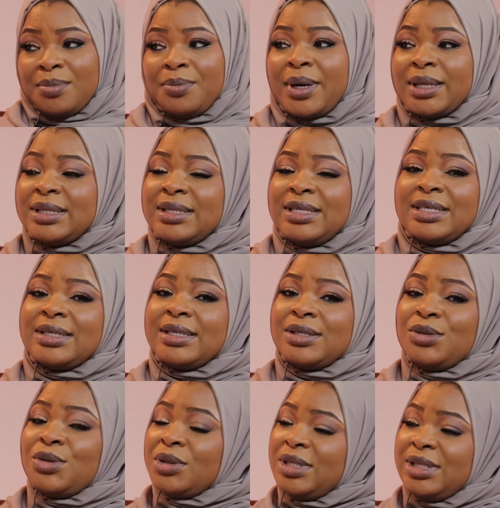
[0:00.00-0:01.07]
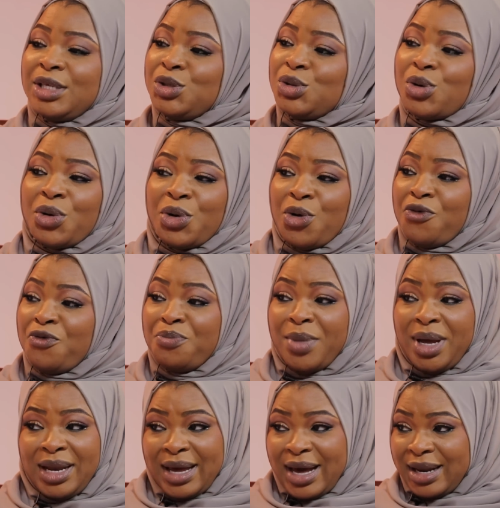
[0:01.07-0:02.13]
But this is not the story of
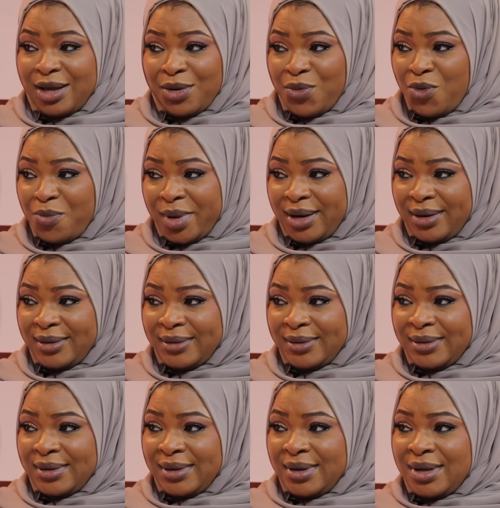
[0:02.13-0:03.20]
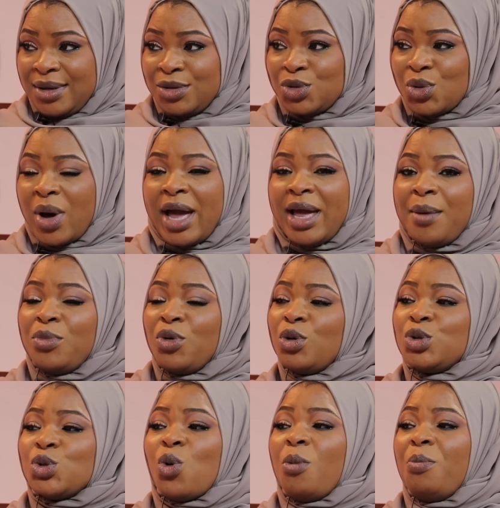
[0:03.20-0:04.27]
many other women. So I am
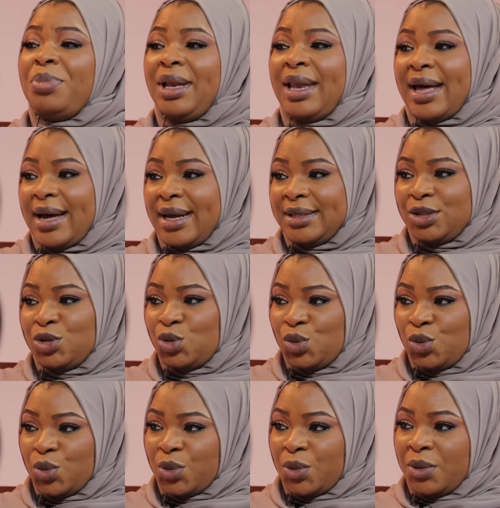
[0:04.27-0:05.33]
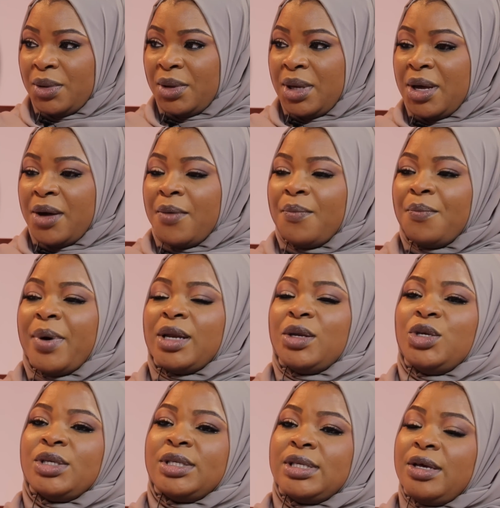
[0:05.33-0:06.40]
not obliged to. But
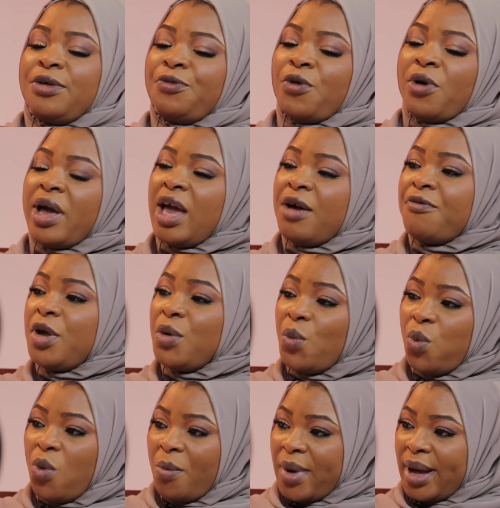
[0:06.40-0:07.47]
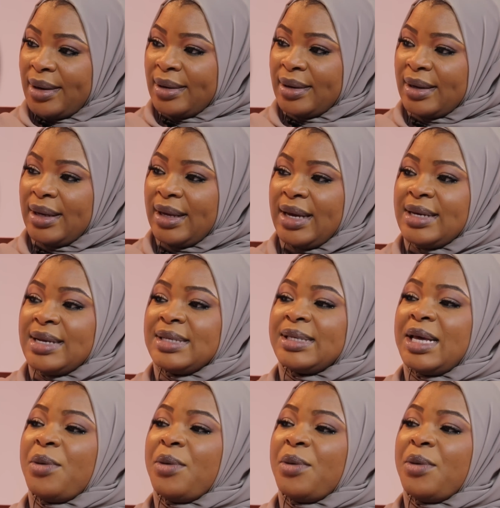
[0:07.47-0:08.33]
you see, for every woman, it is